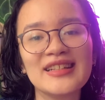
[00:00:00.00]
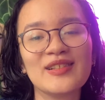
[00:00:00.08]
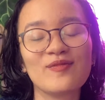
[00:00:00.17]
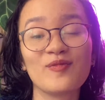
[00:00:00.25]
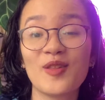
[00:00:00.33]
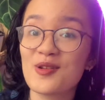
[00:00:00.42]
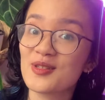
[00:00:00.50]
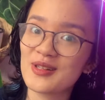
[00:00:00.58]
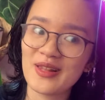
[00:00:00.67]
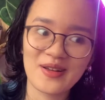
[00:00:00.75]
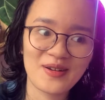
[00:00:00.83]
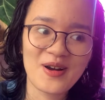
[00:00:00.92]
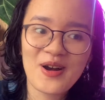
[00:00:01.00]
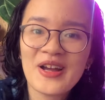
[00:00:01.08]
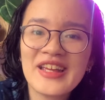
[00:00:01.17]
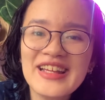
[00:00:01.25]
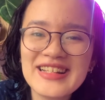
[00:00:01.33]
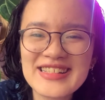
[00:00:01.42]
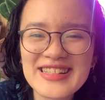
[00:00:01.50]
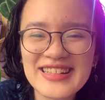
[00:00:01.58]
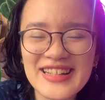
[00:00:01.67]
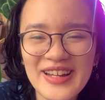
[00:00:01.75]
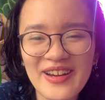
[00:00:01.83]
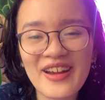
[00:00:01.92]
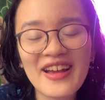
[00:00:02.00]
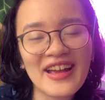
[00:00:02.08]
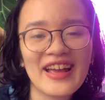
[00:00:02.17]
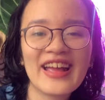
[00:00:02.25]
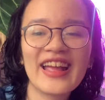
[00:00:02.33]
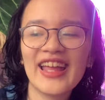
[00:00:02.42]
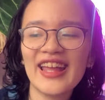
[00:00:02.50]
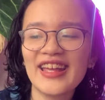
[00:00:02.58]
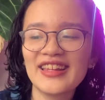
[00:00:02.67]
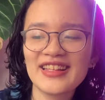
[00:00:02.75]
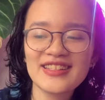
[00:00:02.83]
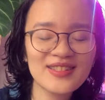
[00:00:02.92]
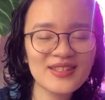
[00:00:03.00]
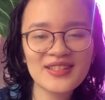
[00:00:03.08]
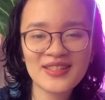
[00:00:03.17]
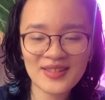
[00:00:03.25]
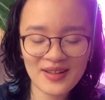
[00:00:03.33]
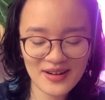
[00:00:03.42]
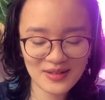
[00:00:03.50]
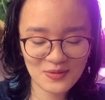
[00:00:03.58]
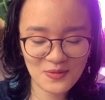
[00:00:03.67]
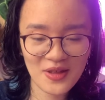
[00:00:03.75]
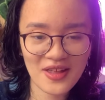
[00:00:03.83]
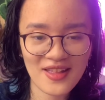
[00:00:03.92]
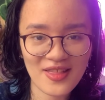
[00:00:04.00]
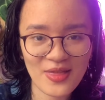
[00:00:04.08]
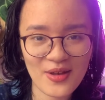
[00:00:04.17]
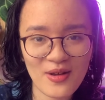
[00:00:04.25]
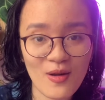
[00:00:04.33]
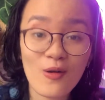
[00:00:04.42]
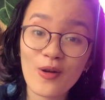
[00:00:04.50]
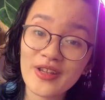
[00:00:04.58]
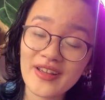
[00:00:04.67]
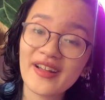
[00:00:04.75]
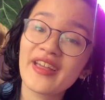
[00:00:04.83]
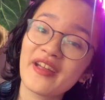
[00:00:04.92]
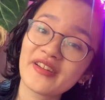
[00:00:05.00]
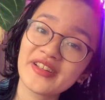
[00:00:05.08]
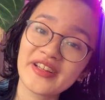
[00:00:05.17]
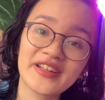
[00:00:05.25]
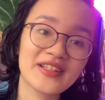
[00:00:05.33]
there's a lot of Hoyas in here. And let's just start with the Hoya Carrii